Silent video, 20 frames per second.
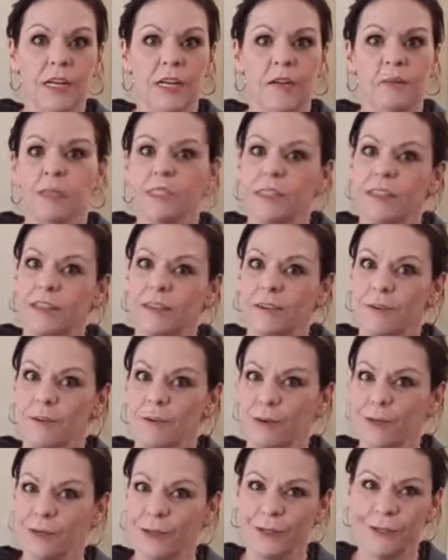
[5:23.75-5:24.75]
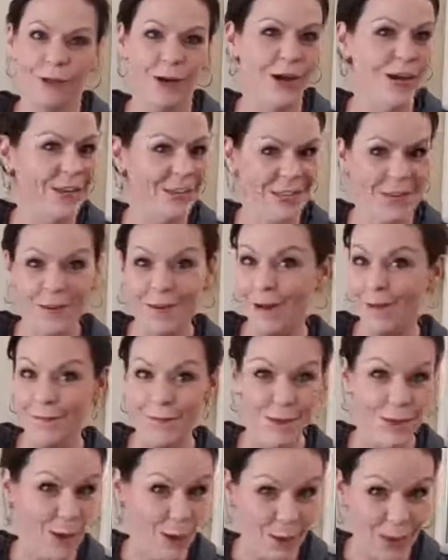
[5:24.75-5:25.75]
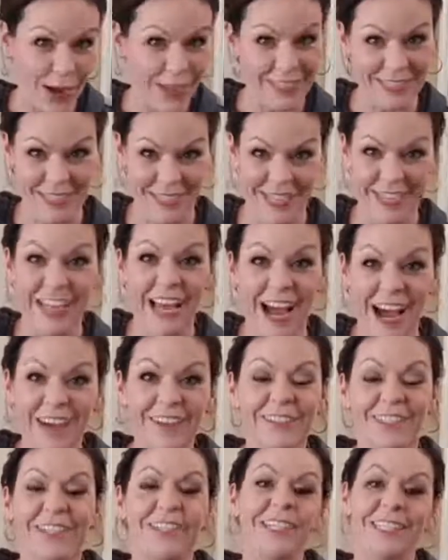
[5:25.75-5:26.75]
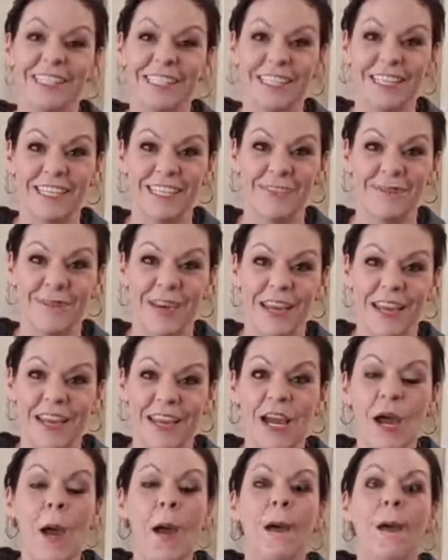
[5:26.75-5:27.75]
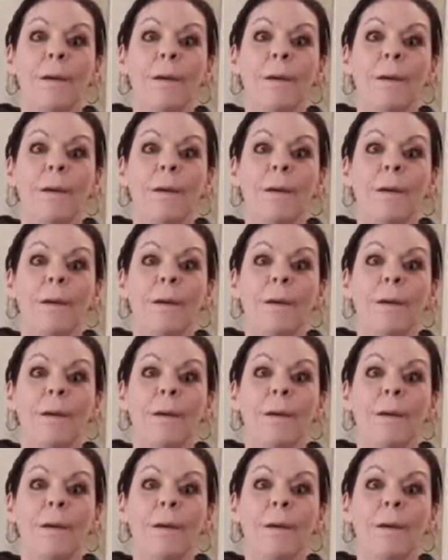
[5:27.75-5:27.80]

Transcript: And I'm just like, oh girl, you have no idea how good it's going to be.